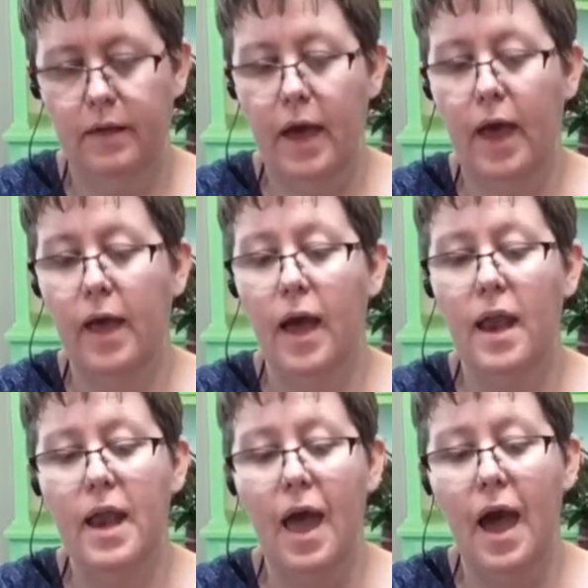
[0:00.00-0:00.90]
Okay,
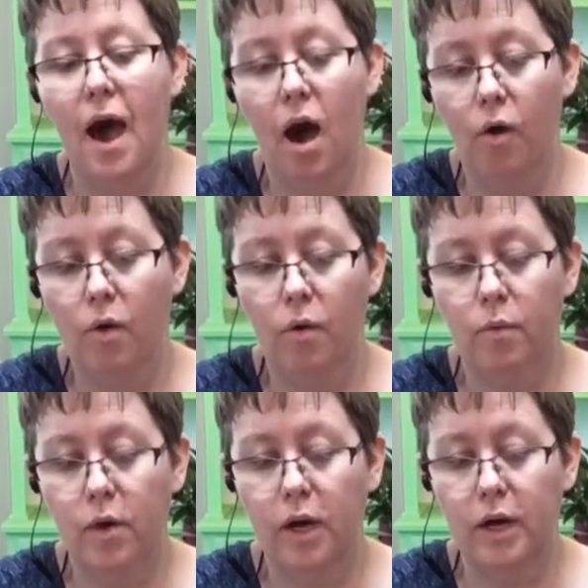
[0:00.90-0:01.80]
now
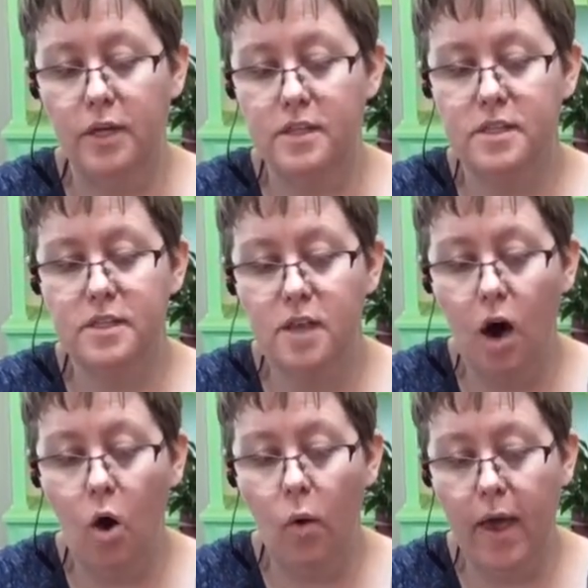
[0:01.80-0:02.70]
we're going to
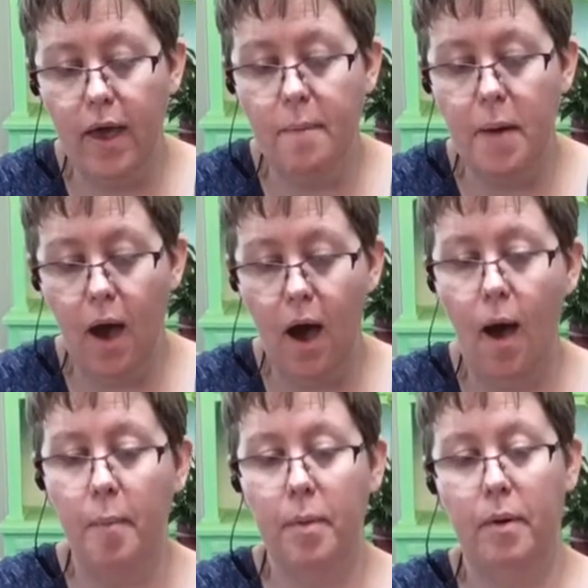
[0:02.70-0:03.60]
sew him
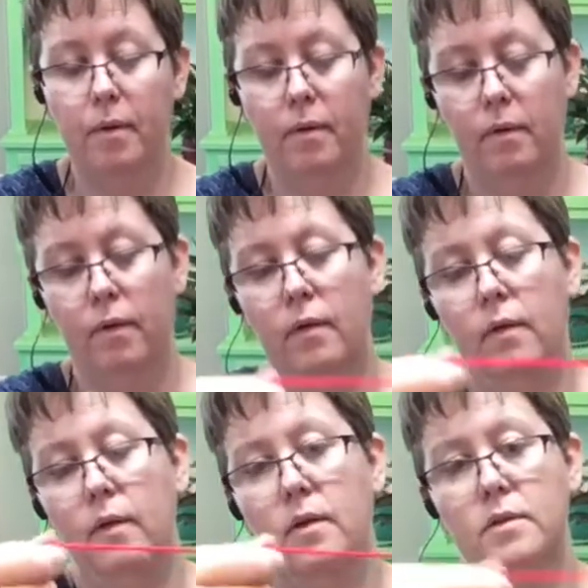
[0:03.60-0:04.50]
up.
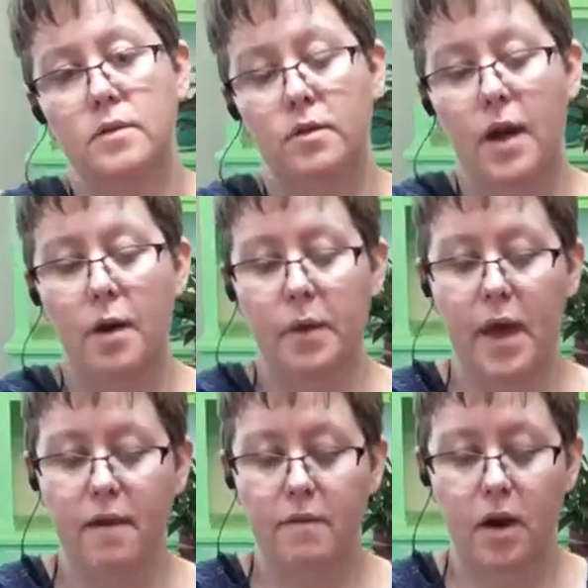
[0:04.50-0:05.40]
So now we
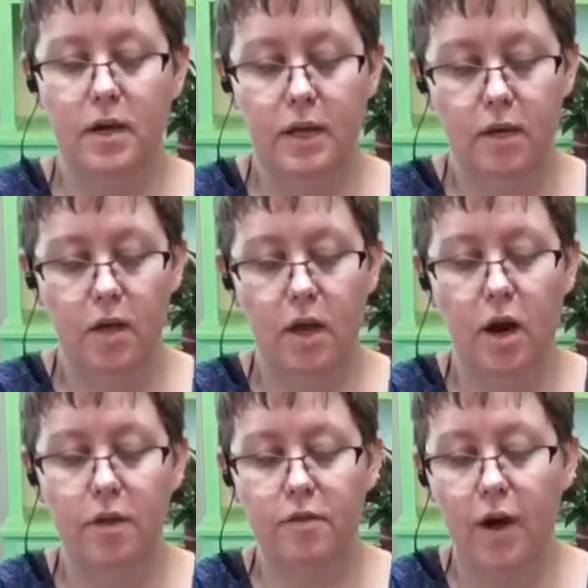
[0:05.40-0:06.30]
have our needle and
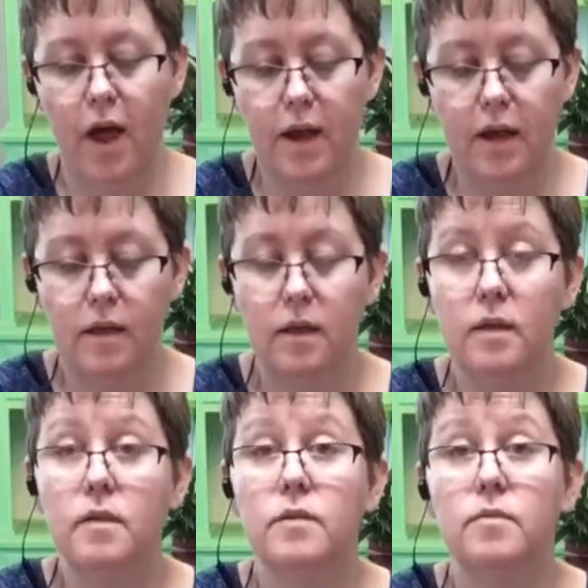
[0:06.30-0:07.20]
our thread
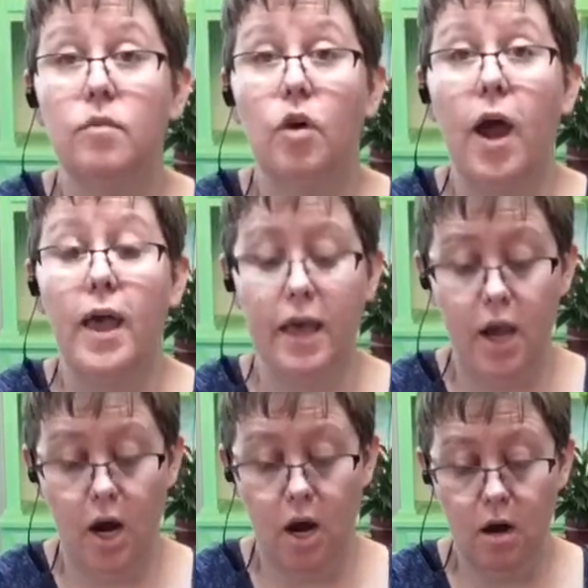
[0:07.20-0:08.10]
right
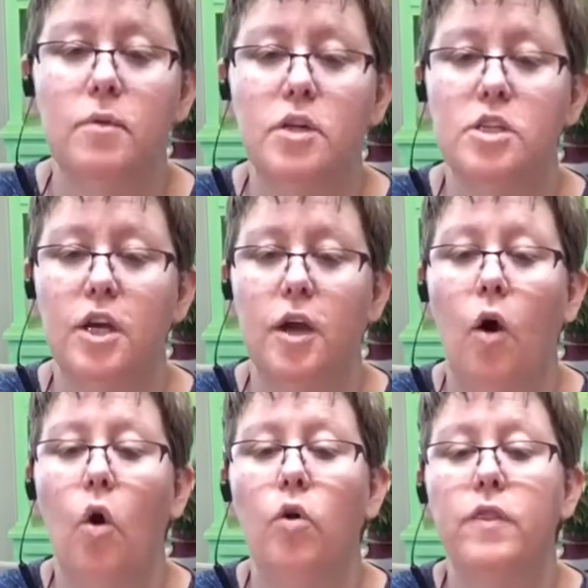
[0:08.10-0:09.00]
here. We're just going to
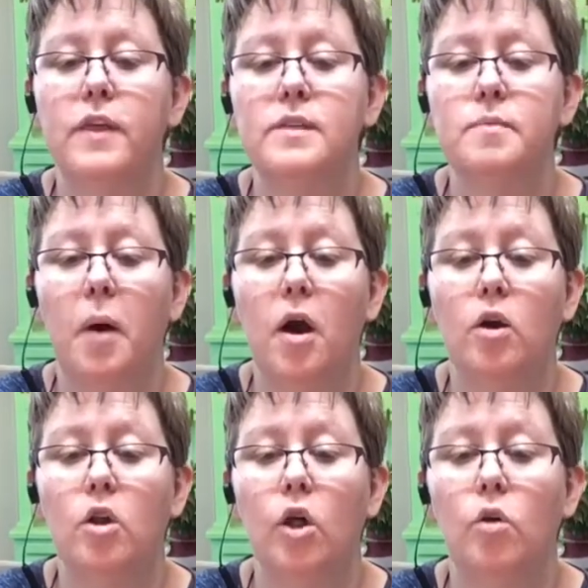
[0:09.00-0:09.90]
hold this part
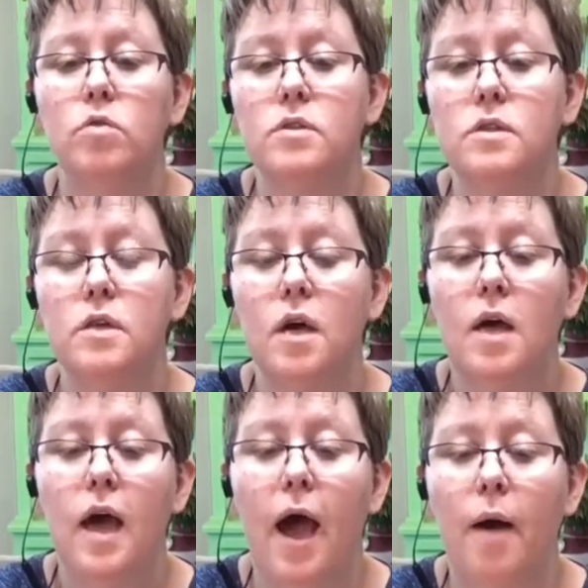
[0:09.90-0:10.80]
closed
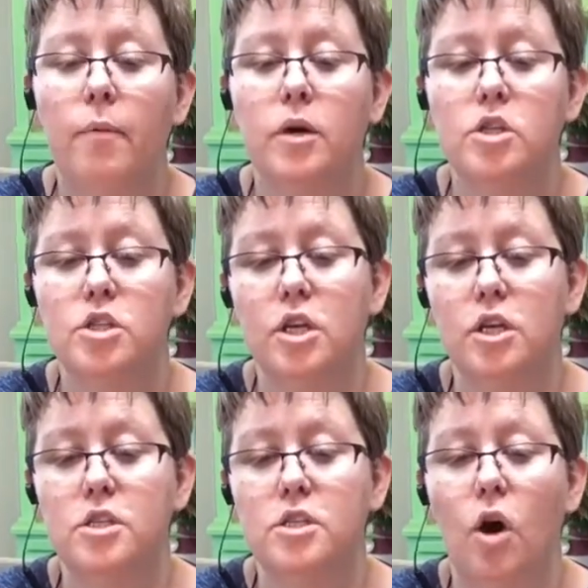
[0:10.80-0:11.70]
and we're just going to
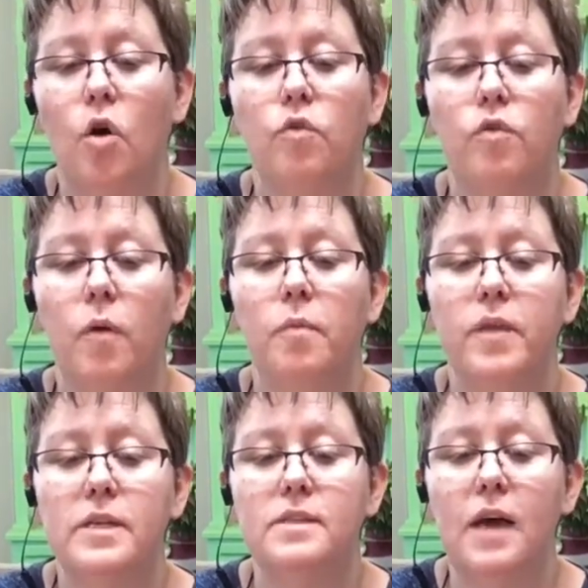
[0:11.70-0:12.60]
sew from
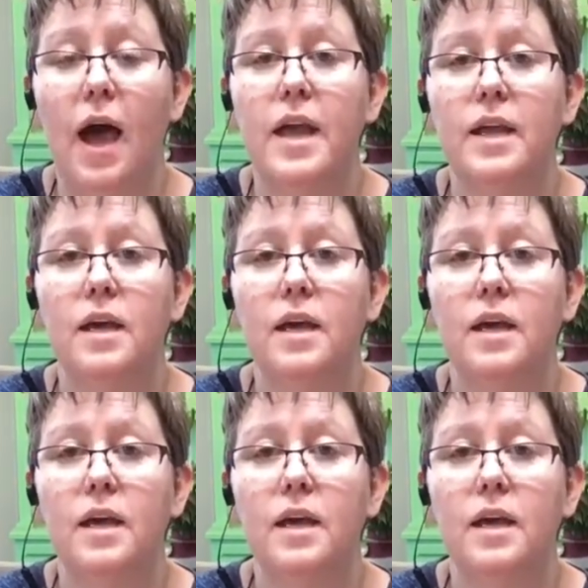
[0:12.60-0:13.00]
this side